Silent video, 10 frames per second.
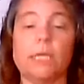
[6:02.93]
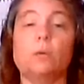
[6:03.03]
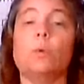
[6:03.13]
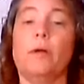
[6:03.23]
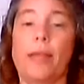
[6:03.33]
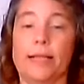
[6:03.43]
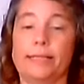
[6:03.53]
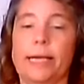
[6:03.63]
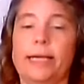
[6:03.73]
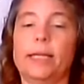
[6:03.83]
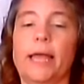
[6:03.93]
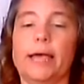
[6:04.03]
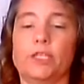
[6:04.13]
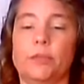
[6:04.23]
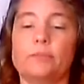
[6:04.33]
He won that second
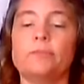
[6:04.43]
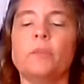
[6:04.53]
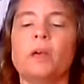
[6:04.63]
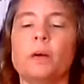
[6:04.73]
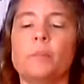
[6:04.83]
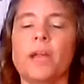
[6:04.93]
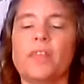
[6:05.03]
election. But